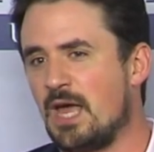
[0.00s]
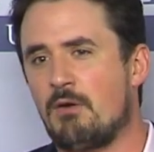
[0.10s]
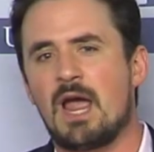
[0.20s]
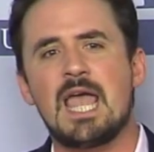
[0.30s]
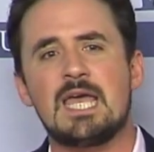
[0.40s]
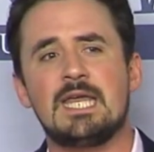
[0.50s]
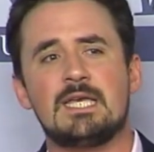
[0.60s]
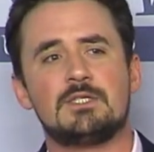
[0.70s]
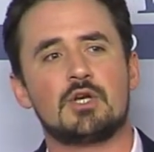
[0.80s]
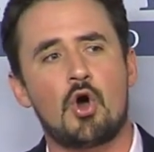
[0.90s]
era, it
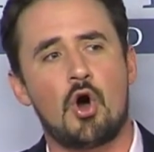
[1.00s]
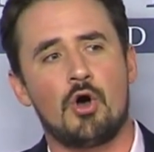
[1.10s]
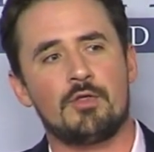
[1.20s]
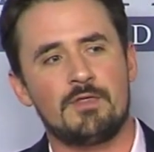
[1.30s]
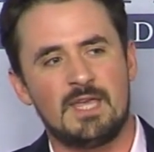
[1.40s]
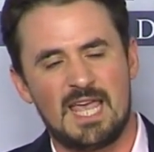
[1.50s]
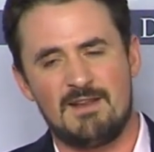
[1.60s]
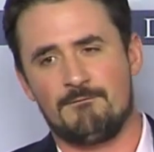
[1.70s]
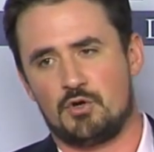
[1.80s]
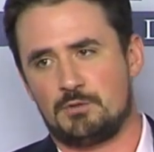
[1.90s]
is called the
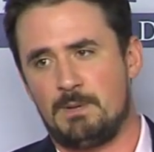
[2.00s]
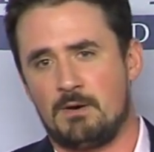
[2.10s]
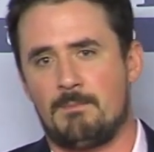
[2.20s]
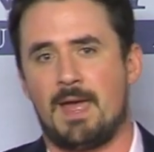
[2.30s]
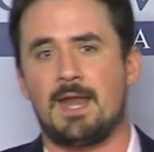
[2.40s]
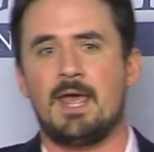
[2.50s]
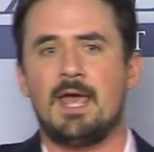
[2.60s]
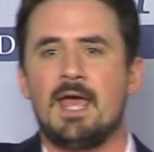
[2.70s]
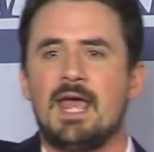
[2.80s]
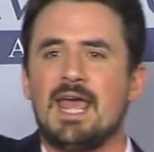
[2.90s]
inverse pyramid.
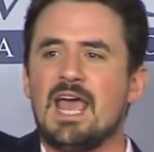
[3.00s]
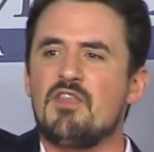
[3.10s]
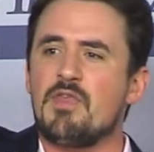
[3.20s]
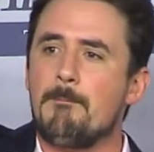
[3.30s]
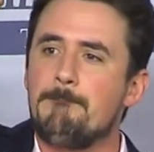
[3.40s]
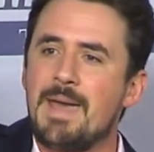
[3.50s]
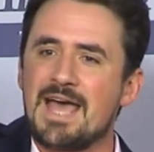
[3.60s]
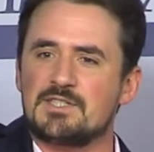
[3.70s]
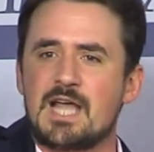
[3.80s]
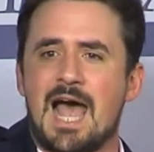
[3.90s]
The
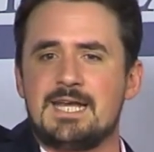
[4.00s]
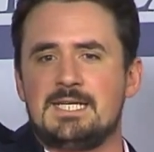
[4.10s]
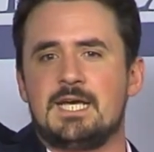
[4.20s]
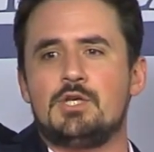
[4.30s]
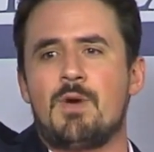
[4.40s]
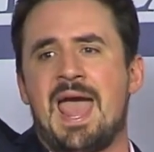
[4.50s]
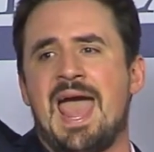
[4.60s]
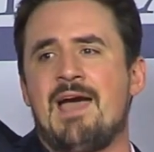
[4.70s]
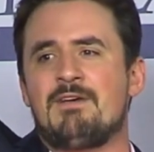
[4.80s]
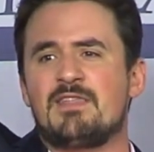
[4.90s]
best idea you
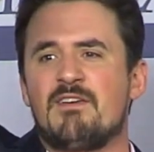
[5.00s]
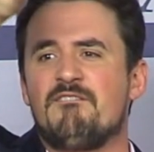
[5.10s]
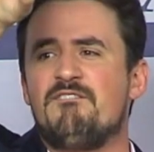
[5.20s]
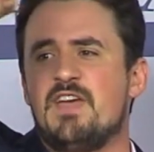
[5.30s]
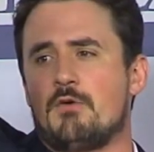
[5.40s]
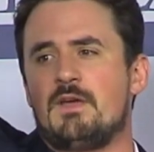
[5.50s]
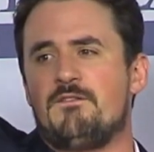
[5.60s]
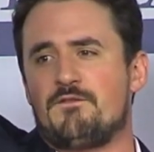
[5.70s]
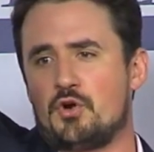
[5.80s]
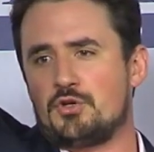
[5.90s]
have at the very
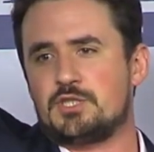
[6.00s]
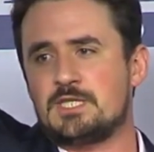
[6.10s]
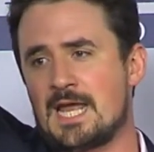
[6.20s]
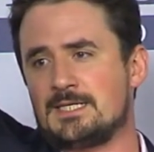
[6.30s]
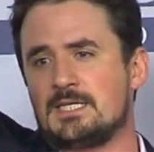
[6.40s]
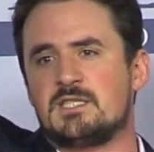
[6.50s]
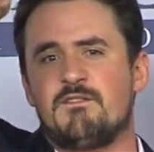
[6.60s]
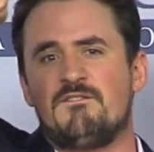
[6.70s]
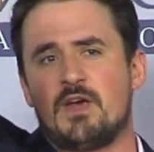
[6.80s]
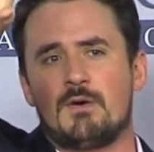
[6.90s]
first sentence, the
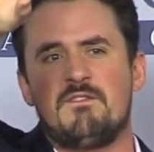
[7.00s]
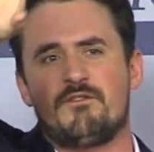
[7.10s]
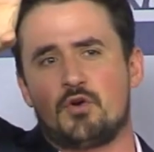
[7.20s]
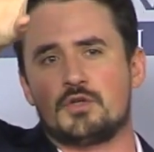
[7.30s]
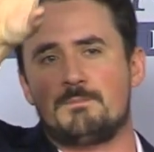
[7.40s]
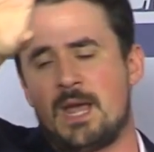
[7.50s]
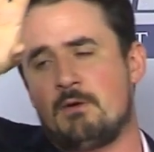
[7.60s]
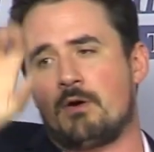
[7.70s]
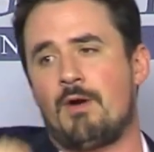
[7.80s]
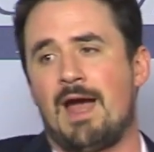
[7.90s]
very first
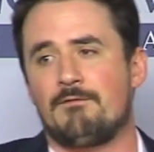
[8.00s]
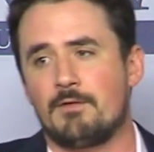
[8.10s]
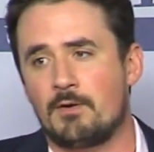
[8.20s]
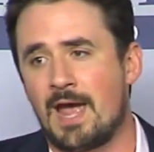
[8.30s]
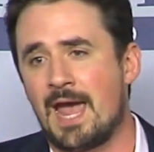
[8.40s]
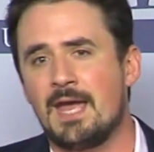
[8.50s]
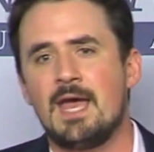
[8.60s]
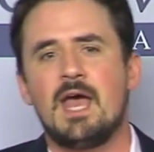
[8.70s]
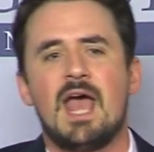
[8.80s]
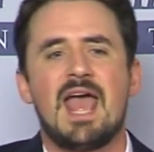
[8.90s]
paragraph, okay?
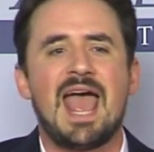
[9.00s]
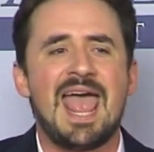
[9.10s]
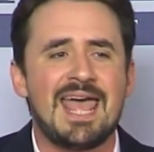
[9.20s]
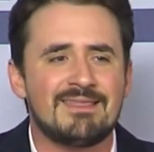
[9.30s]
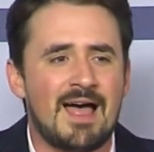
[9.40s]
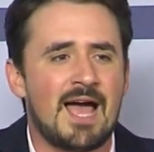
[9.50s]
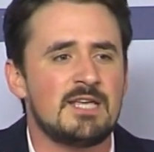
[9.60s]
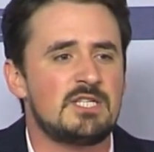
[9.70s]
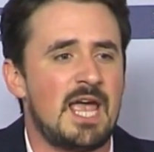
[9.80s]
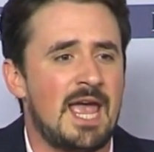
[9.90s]

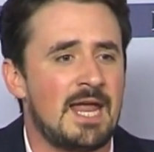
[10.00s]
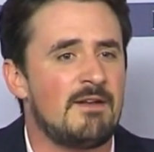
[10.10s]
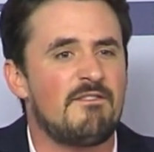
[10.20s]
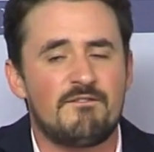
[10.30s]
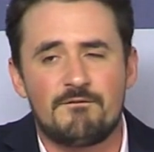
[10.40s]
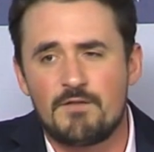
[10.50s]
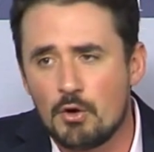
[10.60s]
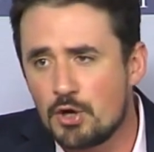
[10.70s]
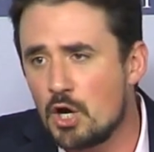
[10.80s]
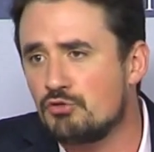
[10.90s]
Headlines and
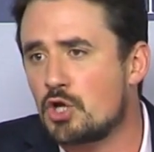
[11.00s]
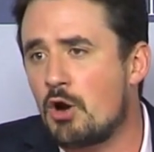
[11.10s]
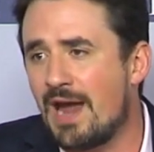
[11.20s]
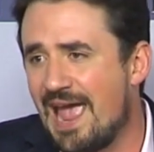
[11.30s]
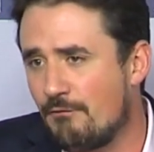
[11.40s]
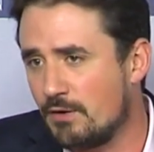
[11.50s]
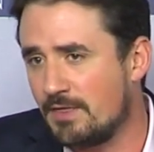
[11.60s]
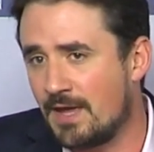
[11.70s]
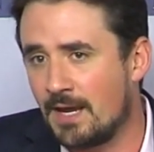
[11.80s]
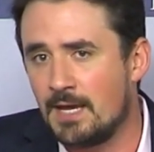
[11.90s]
photos are
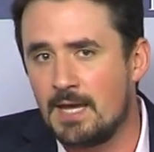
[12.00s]
everything.